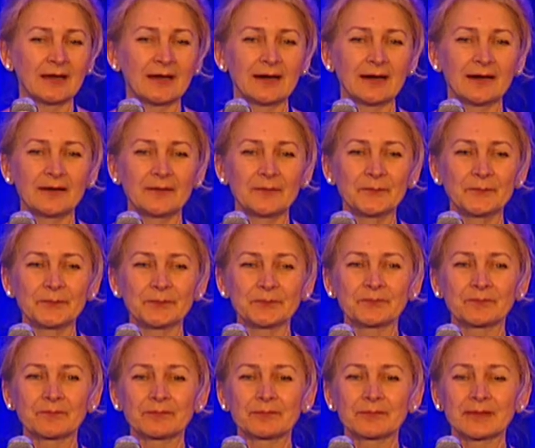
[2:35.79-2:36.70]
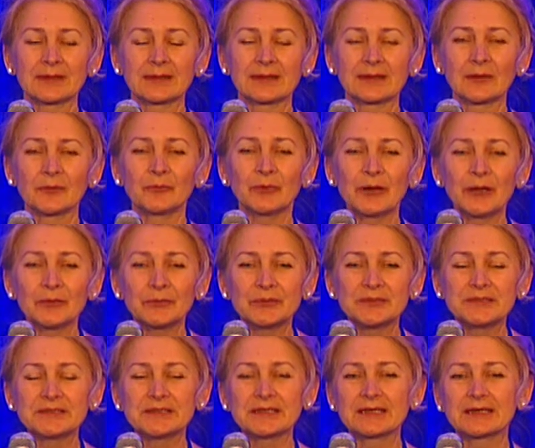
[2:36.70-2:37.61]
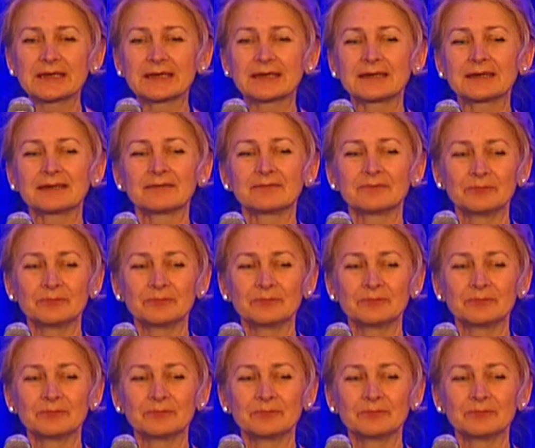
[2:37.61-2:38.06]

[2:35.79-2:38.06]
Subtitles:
why we think